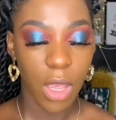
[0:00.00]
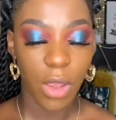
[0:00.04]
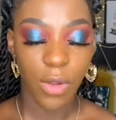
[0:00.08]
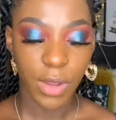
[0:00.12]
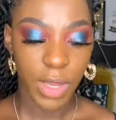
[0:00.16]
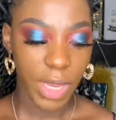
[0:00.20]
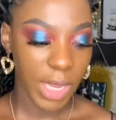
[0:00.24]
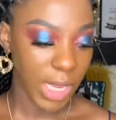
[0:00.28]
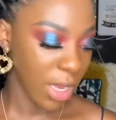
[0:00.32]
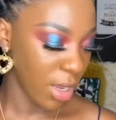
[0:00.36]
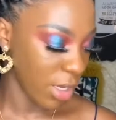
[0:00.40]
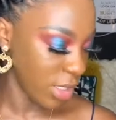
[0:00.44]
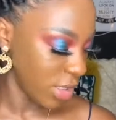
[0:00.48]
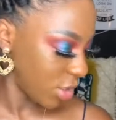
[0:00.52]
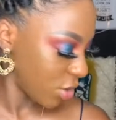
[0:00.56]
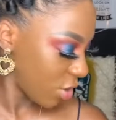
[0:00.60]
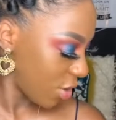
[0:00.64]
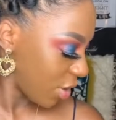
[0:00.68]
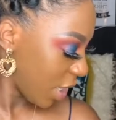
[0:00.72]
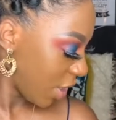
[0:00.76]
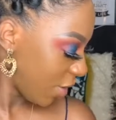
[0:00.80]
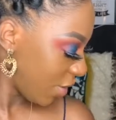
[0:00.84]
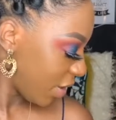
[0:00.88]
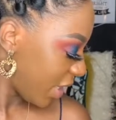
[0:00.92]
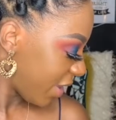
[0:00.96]
guys, so
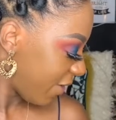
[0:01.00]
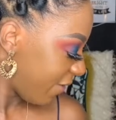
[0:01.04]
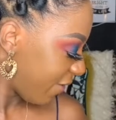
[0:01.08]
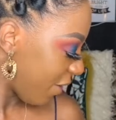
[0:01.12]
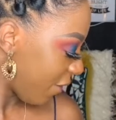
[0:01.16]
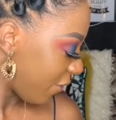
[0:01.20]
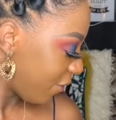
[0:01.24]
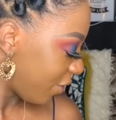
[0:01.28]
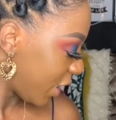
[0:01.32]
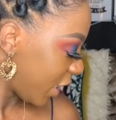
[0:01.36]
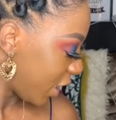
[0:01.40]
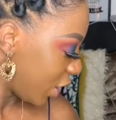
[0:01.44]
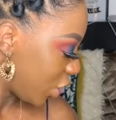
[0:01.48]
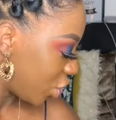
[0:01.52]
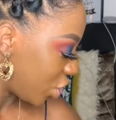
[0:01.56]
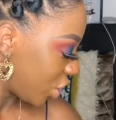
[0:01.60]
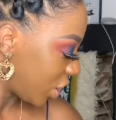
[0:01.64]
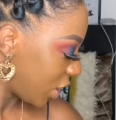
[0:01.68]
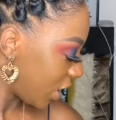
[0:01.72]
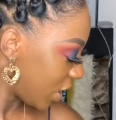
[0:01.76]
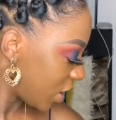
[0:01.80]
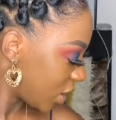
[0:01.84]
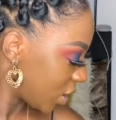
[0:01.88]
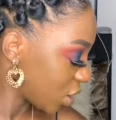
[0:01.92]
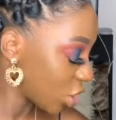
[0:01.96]
now that the
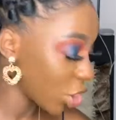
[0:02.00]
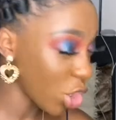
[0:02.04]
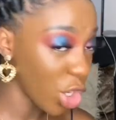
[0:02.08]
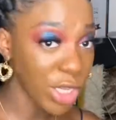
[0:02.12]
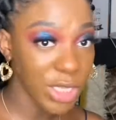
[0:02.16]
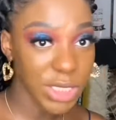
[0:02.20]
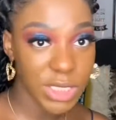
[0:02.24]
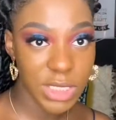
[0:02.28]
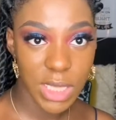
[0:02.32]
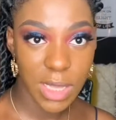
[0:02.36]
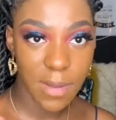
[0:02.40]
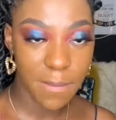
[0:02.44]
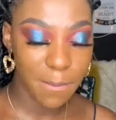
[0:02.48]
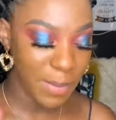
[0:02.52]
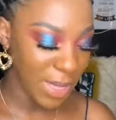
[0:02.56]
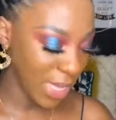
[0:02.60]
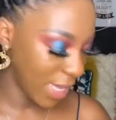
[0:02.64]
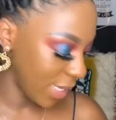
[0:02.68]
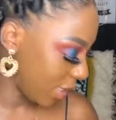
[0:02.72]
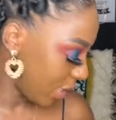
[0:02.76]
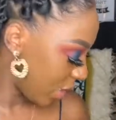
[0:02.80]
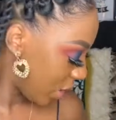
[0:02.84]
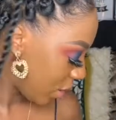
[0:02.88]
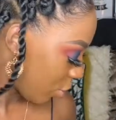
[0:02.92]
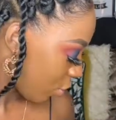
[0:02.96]
foundation is nicely
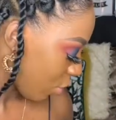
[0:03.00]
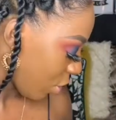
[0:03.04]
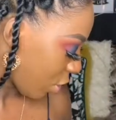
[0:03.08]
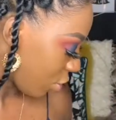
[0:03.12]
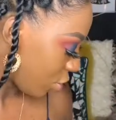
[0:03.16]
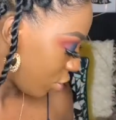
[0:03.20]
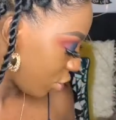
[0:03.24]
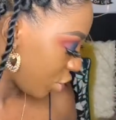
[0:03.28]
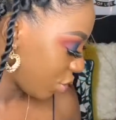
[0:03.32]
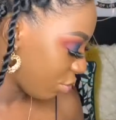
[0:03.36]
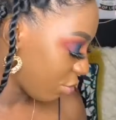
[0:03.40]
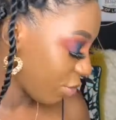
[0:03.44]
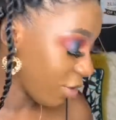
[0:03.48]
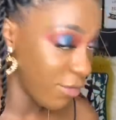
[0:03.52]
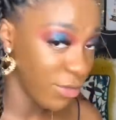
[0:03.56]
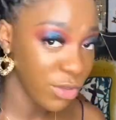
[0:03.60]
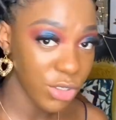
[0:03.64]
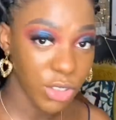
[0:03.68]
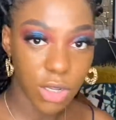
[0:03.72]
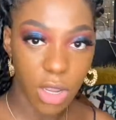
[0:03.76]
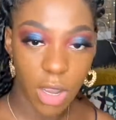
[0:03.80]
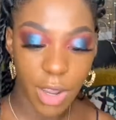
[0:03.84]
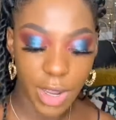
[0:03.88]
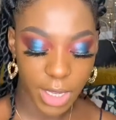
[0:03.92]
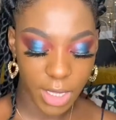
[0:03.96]
blended, we're going to move
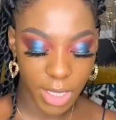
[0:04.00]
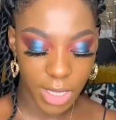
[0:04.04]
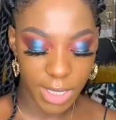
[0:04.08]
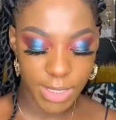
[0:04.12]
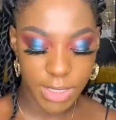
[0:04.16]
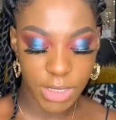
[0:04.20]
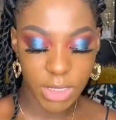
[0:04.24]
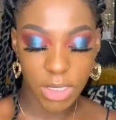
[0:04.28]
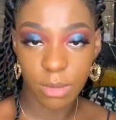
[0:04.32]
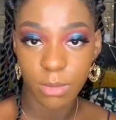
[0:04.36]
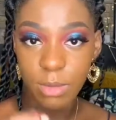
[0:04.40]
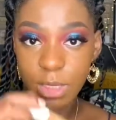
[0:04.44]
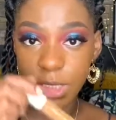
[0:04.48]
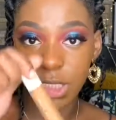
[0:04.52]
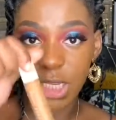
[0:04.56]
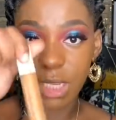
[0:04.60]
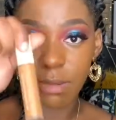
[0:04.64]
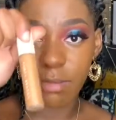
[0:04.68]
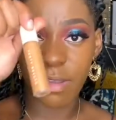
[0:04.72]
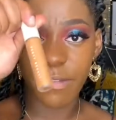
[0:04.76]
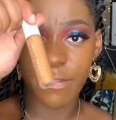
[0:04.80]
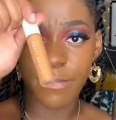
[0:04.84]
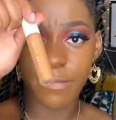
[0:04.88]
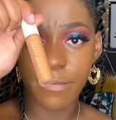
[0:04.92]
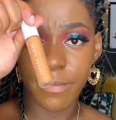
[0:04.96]
into highlighting. I'm going to take
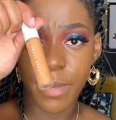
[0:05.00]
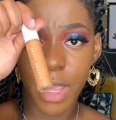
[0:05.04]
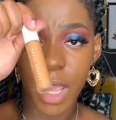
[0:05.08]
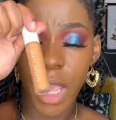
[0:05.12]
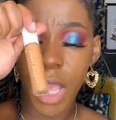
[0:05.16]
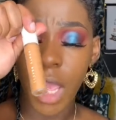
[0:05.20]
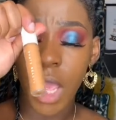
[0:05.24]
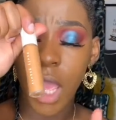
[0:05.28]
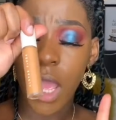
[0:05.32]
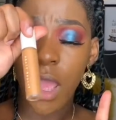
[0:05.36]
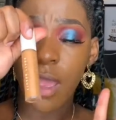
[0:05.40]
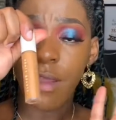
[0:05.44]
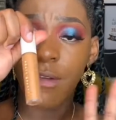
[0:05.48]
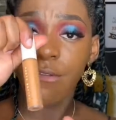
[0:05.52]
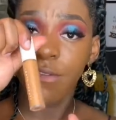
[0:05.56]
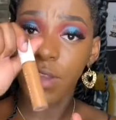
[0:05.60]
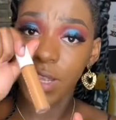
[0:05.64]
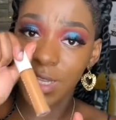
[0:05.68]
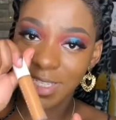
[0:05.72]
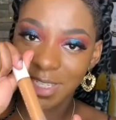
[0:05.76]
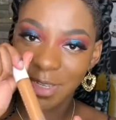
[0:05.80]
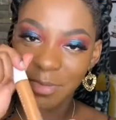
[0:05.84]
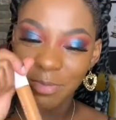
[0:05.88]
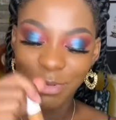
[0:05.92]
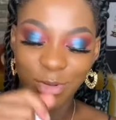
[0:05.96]
my
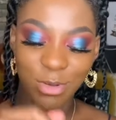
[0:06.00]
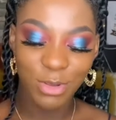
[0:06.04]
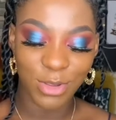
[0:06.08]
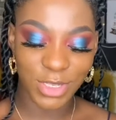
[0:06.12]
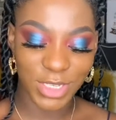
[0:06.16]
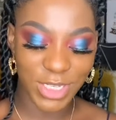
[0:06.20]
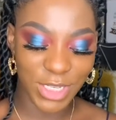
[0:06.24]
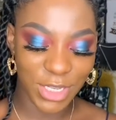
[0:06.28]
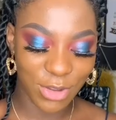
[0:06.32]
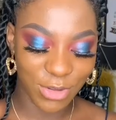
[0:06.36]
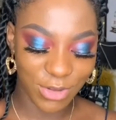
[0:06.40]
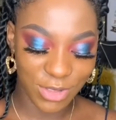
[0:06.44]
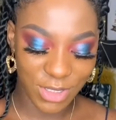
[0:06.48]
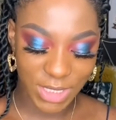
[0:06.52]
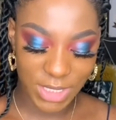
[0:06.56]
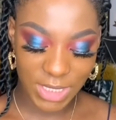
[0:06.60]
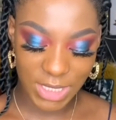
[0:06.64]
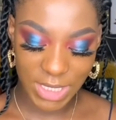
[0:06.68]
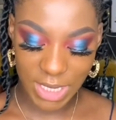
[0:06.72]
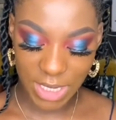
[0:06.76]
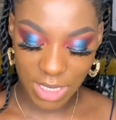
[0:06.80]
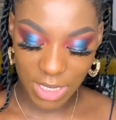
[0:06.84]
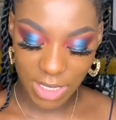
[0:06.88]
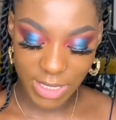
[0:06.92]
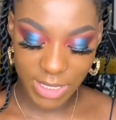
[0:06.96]
Fenty Beauty
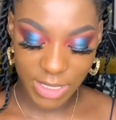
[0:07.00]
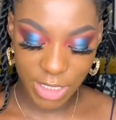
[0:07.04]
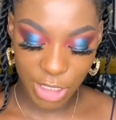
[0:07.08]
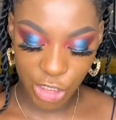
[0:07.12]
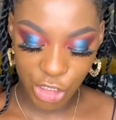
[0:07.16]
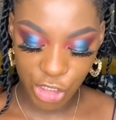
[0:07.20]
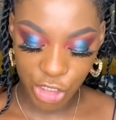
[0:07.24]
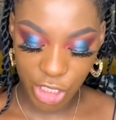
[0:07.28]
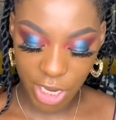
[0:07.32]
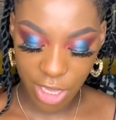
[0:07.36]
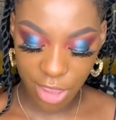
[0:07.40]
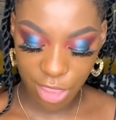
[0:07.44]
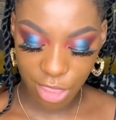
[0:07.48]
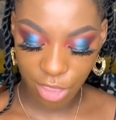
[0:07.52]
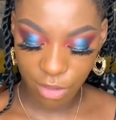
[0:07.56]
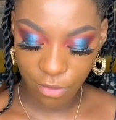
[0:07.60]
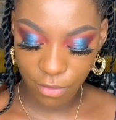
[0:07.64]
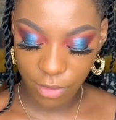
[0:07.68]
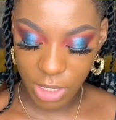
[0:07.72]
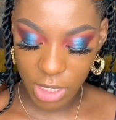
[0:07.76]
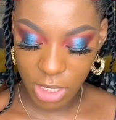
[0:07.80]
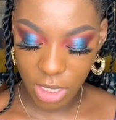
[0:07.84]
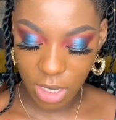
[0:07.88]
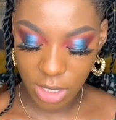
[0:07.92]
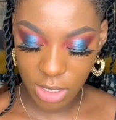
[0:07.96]
concealer in the shade
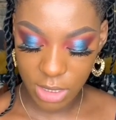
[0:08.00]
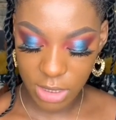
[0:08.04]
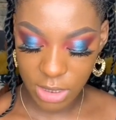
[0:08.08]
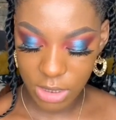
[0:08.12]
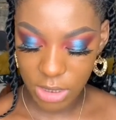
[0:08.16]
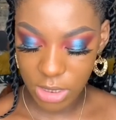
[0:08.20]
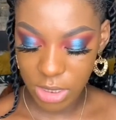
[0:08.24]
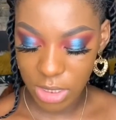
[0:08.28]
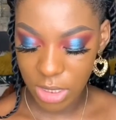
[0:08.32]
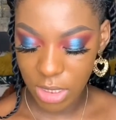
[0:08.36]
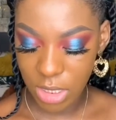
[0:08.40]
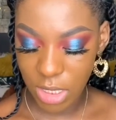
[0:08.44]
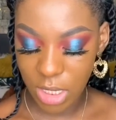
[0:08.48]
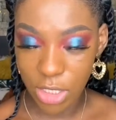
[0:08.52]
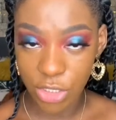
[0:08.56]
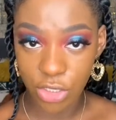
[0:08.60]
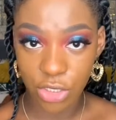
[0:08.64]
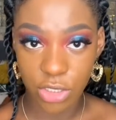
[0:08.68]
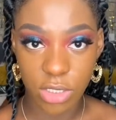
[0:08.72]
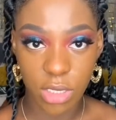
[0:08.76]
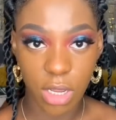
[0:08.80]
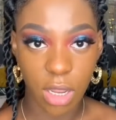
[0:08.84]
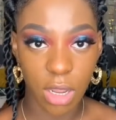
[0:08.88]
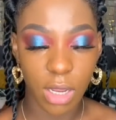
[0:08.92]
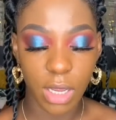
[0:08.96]
390 and
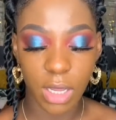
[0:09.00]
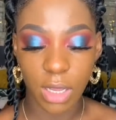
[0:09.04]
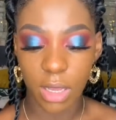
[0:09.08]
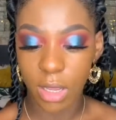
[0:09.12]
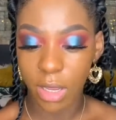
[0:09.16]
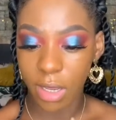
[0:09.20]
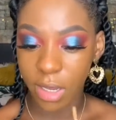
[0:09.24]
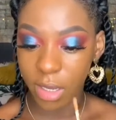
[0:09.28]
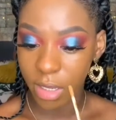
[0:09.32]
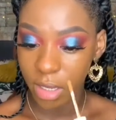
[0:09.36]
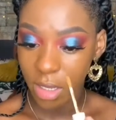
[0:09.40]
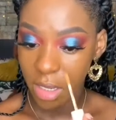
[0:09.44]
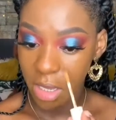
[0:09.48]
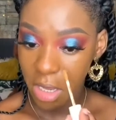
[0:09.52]
just highlight